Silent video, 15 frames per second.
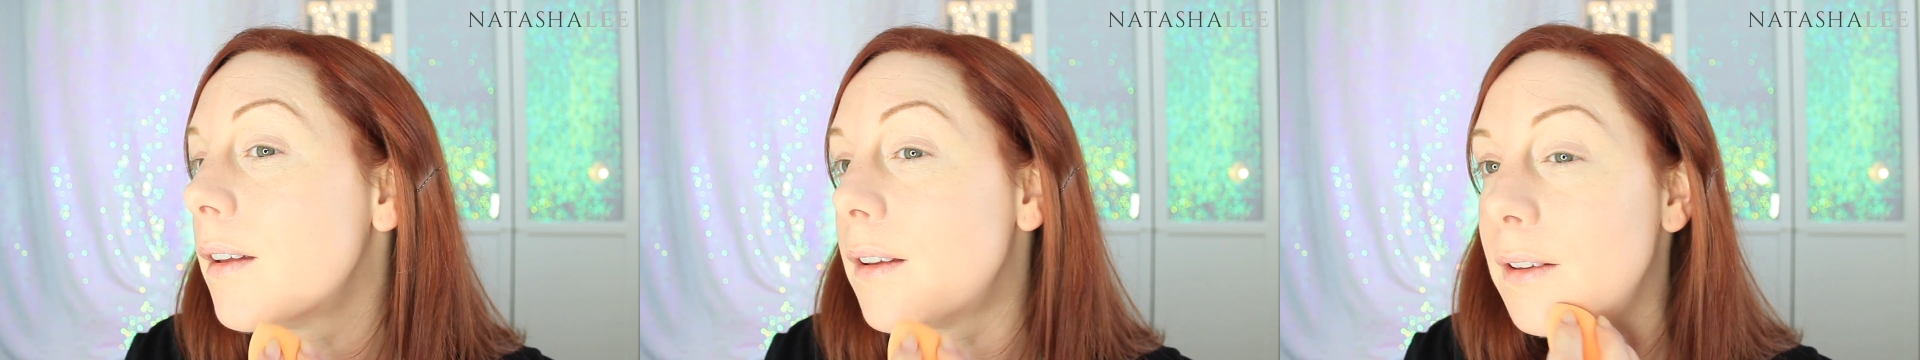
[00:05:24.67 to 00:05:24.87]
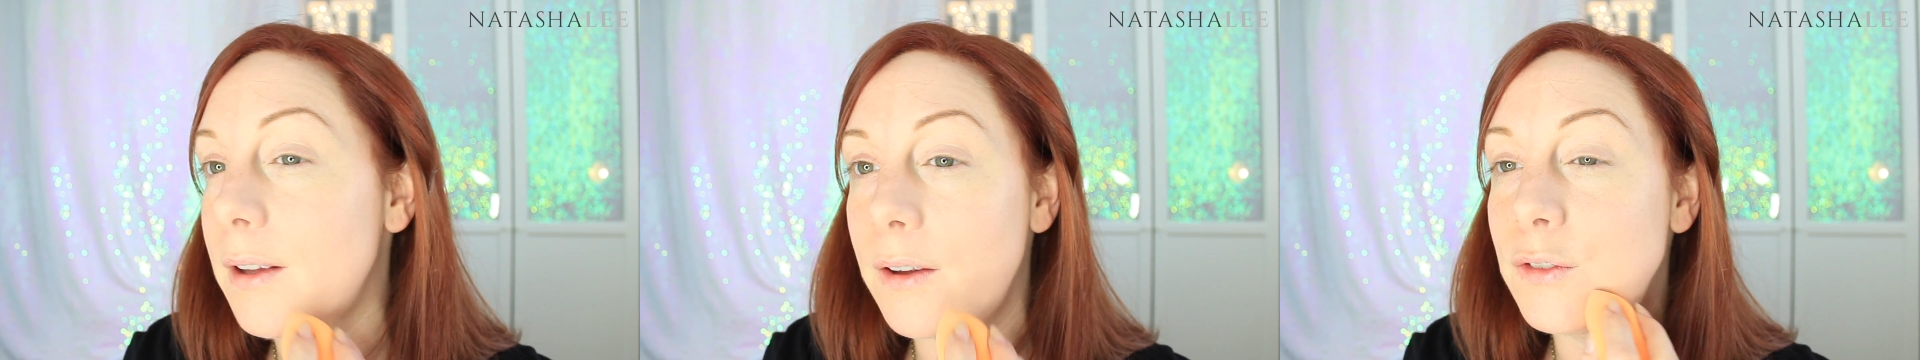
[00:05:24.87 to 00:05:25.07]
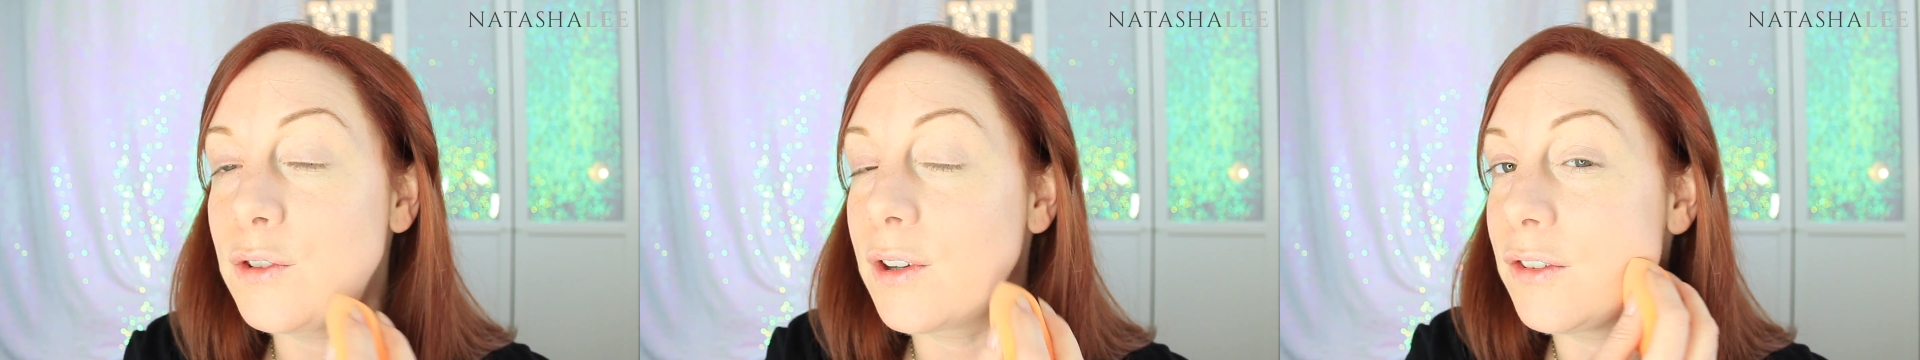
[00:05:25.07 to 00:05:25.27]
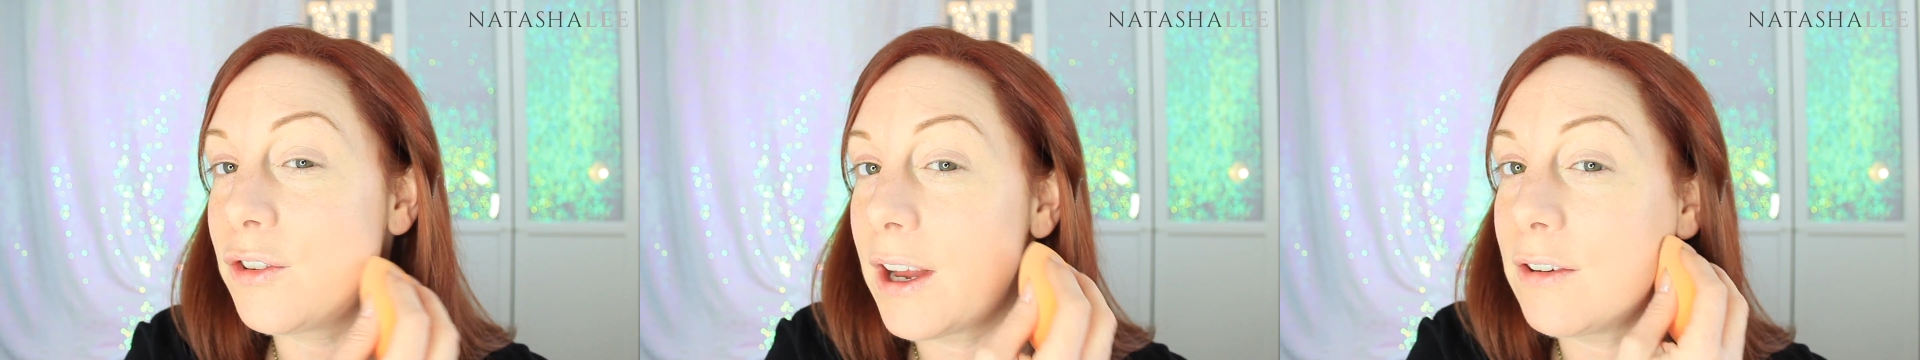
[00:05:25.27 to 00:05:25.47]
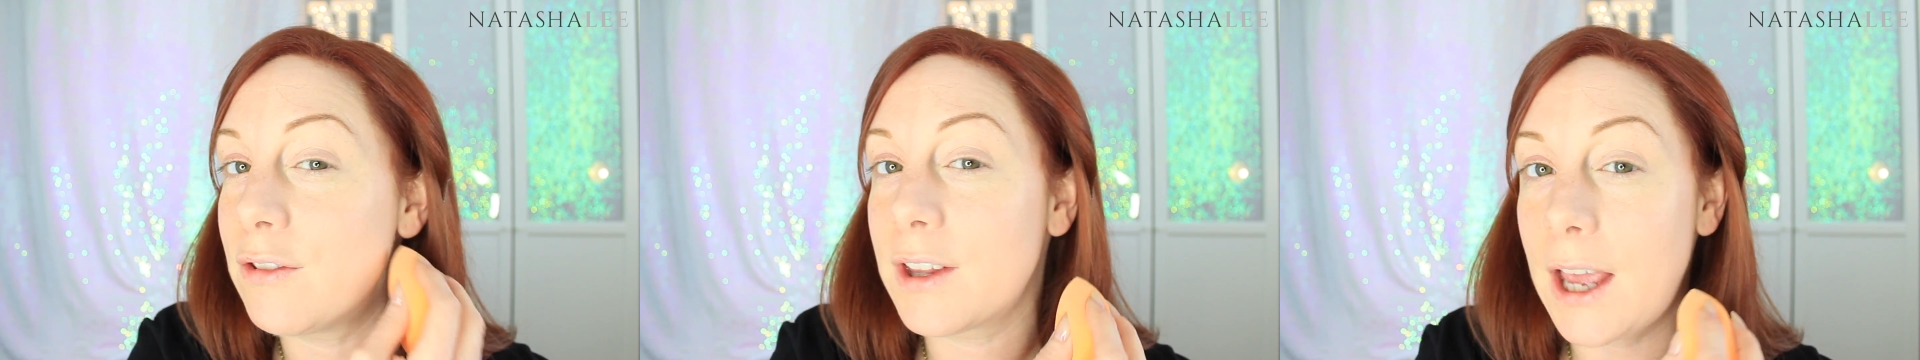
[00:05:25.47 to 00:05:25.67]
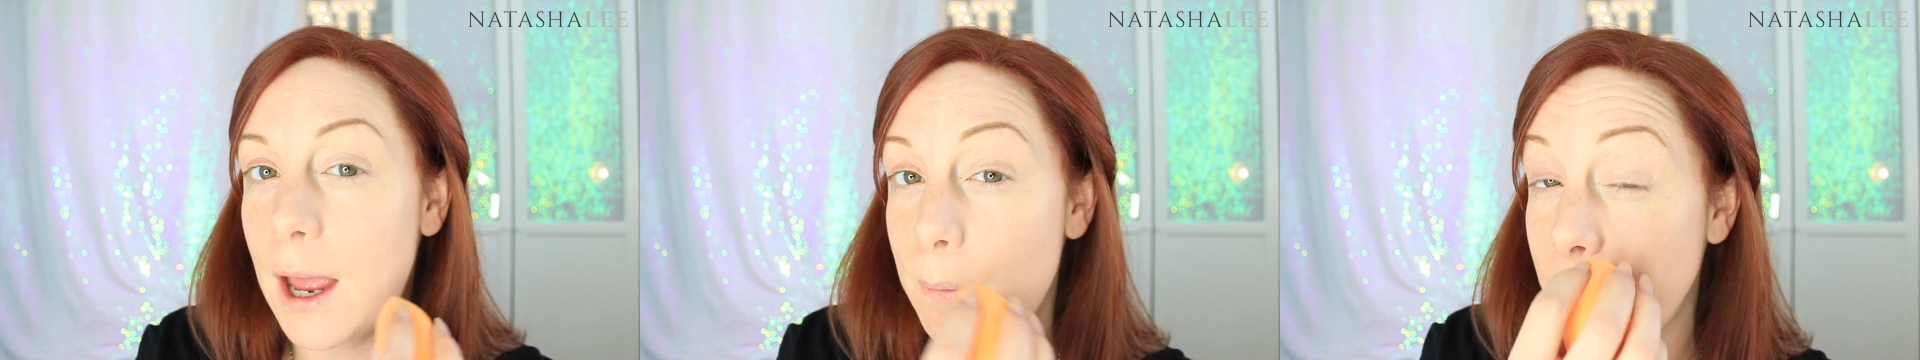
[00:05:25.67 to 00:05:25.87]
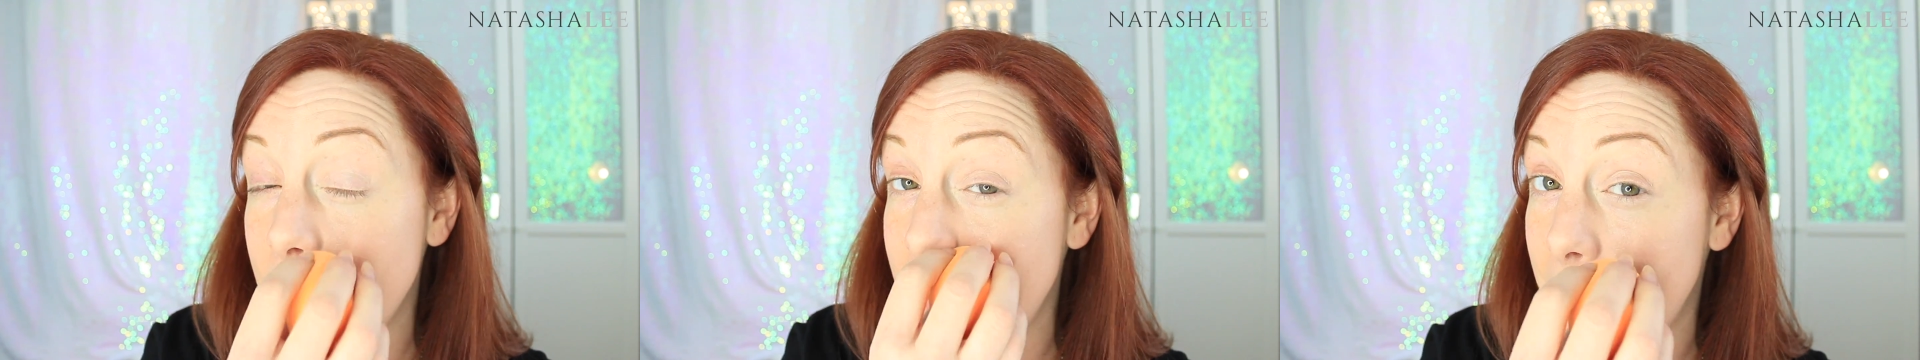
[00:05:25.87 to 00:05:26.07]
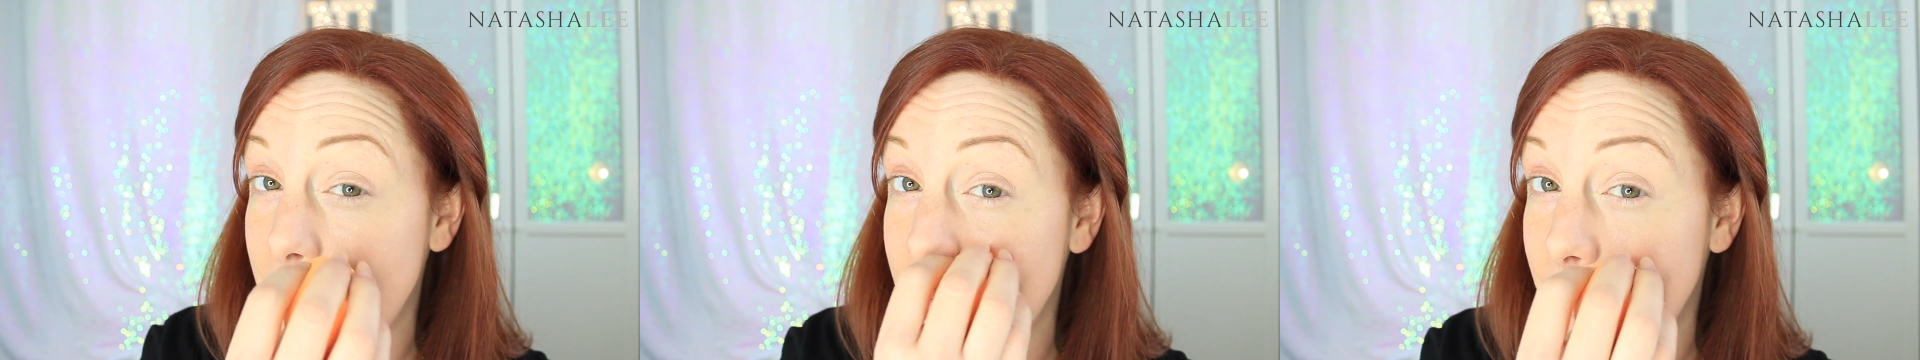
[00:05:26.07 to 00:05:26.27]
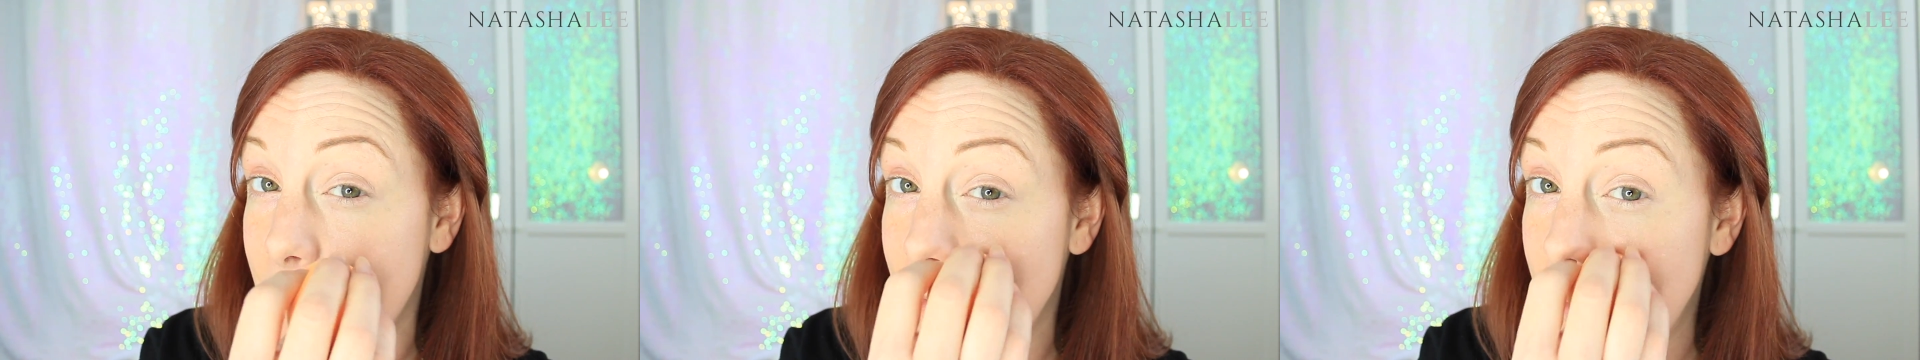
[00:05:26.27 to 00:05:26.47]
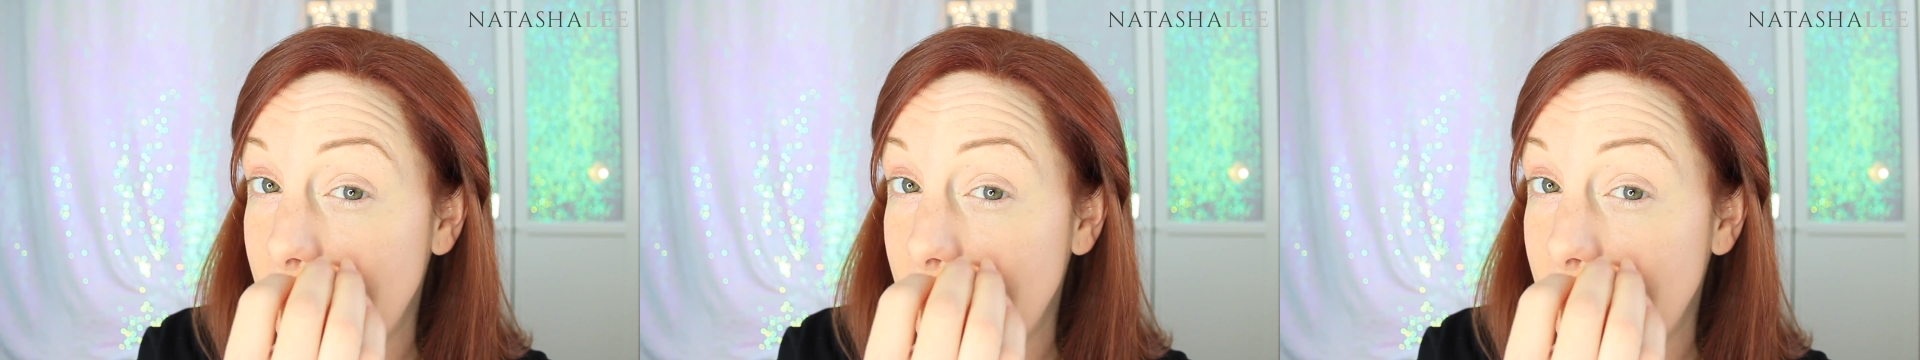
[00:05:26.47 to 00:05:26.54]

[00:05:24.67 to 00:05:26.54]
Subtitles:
So I've just changed the camera settings